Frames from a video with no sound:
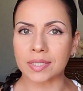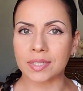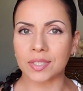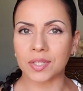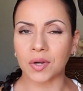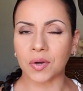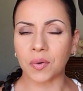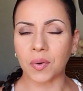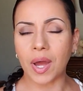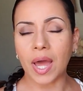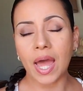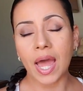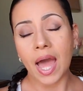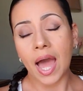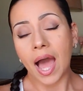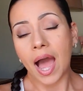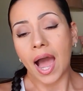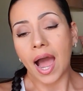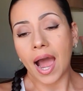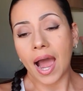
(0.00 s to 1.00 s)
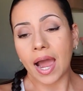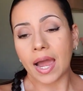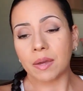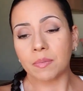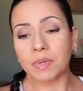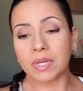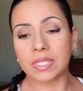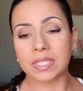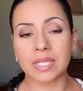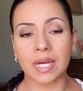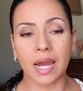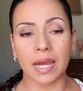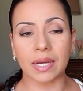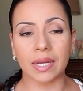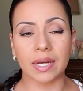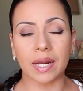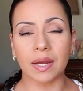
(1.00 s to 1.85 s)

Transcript: So I'm excited.